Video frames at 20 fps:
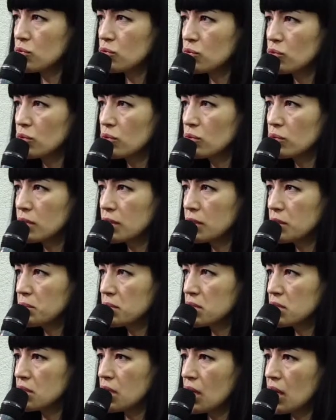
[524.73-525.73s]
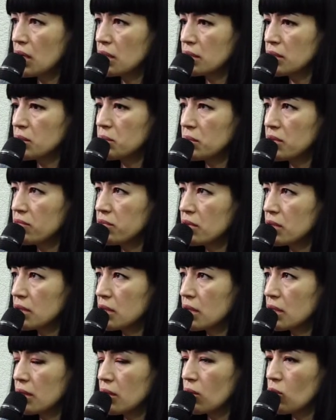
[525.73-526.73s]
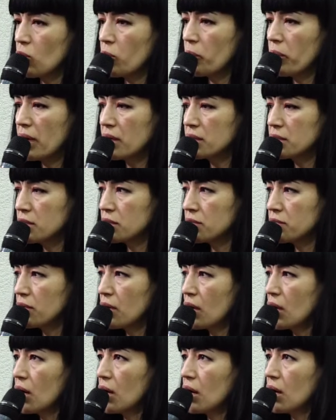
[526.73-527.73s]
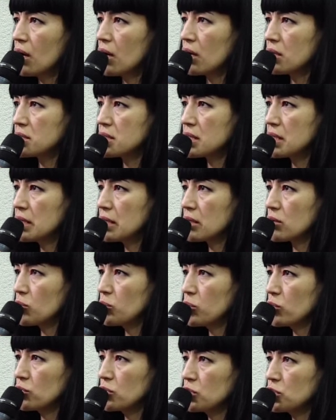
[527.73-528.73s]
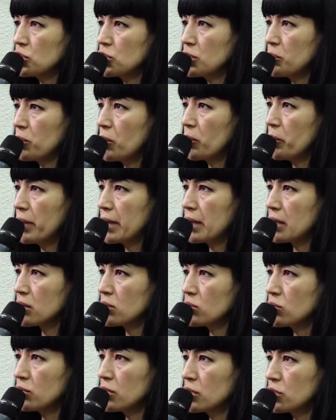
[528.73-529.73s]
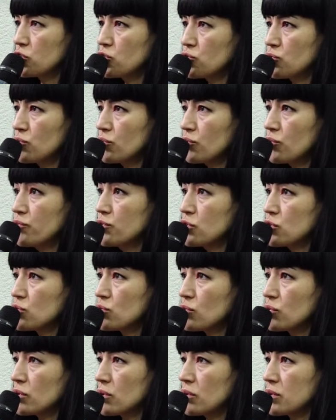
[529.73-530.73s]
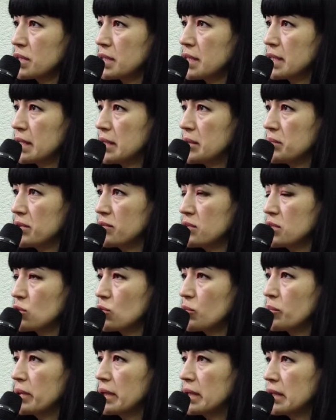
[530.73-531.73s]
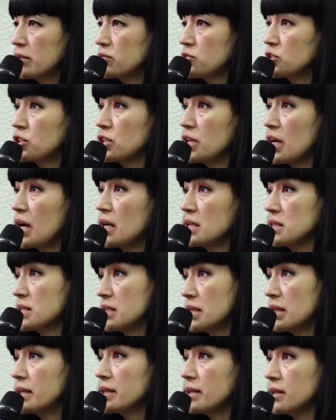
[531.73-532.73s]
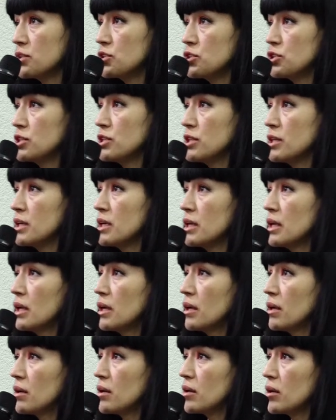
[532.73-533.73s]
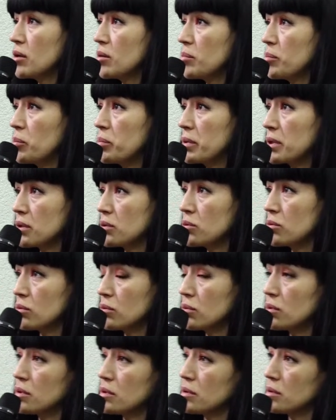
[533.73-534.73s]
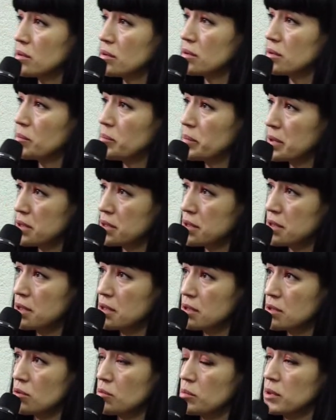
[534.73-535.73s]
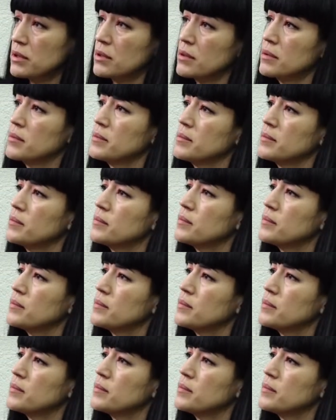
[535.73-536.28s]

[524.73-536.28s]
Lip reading: Speaking of renewal of road infrastructure, where we're rebuffed the occupants, how much of work is ahead of us? Speaking in percentage, how much is done and how much needs to be